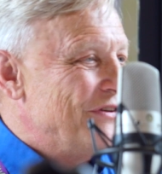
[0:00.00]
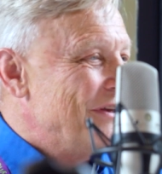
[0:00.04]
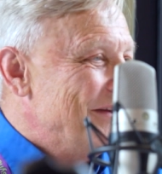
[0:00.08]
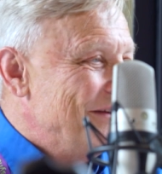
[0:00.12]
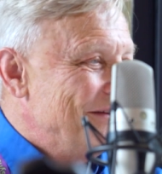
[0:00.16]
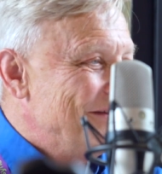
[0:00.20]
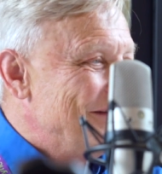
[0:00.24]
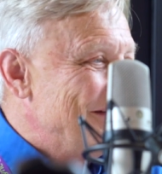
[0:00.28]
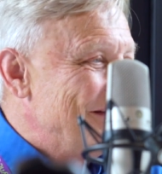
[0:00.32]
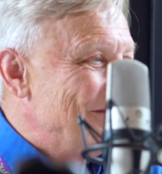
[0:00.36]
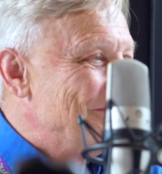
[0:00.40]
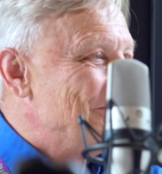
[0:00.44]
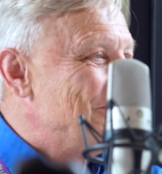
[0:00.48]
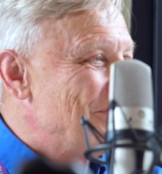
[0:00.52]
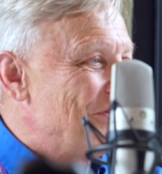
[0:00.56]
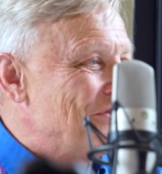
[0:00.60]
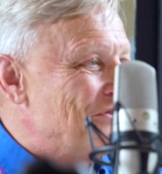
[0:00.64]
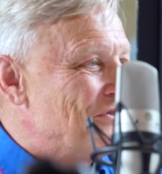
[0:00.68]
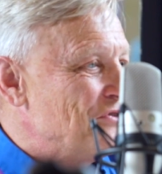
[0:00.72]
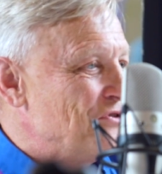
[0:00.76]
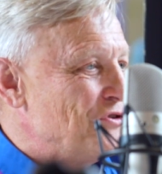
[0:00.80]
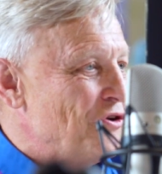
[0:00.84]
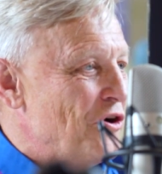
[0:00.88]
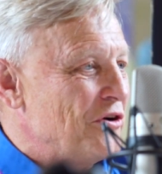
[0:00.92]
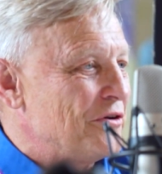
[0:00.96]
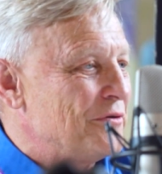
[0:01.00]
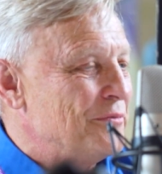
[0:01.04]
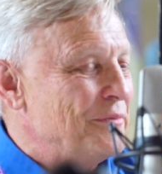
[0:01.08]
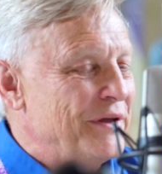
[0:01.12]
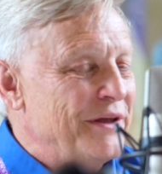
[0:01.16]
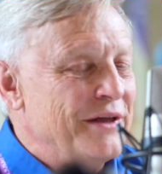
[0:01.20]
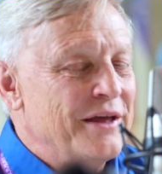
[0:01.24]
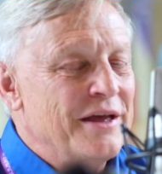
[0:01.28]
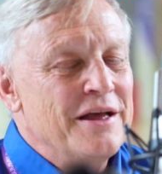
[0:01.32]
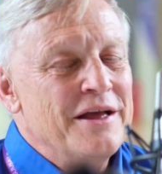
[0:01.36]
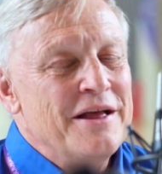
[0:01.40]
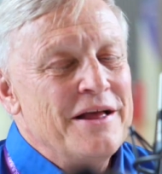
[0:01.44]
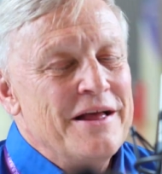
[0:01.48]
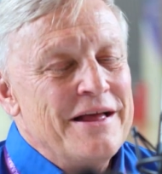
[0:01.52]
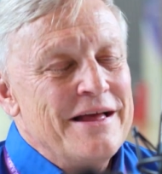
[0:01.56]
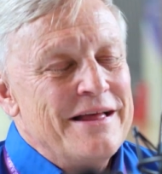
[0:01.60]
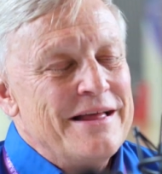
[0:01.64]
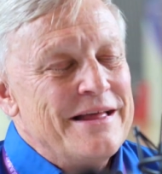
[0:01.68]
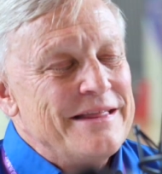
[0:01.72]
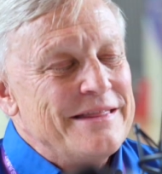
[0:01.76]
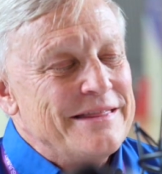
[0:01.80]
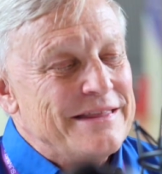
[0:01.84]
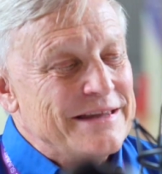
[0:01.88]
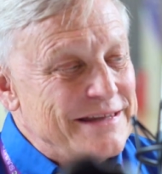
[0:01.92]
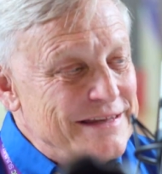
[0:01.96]
and doesn't talk to me.
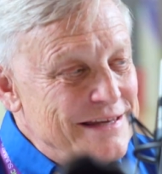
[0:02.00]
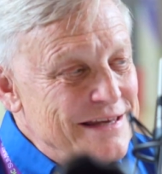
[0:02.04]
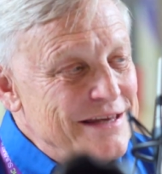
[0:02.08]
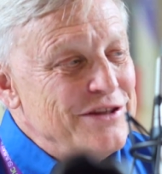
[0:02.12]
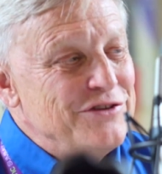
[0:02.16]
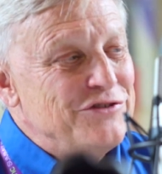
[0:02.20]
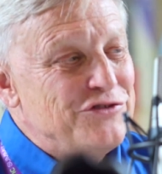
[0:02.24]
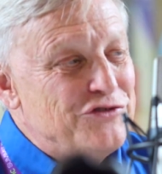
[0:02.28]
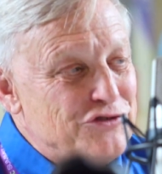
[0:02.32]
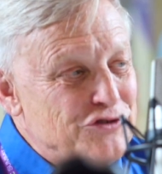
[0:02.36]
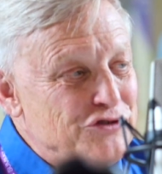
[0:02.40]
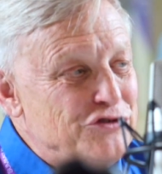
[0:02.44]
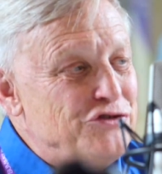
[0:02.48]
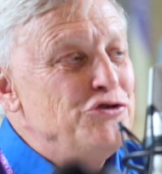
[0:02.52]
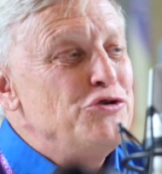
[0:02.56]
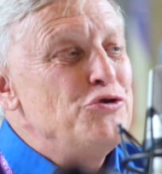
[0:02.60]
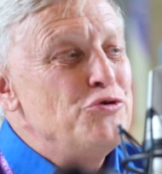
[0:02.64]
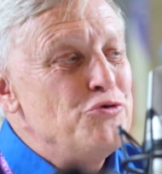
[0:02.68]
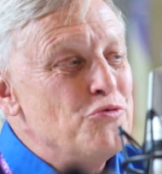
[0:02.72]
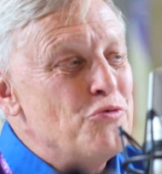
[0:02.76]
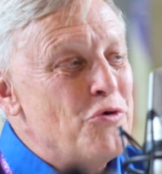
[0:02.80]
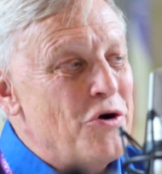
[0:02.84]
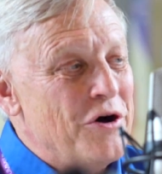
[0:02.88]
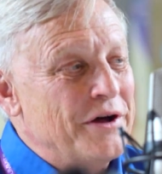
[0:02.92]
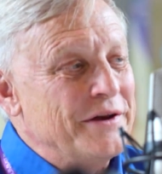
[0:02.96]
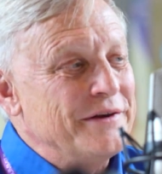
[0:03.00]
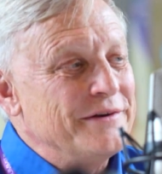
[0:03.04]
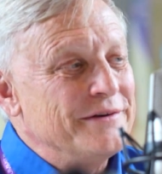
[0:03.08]
The kids do want